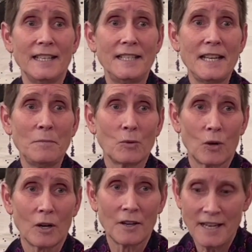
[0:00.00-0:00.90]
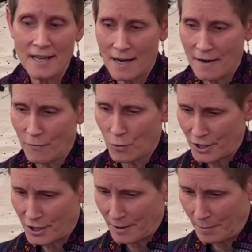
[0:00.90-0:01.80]
deemed worthy of
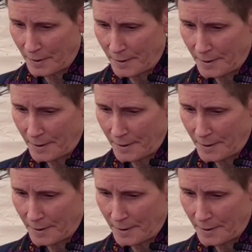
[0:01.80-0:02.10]
worship.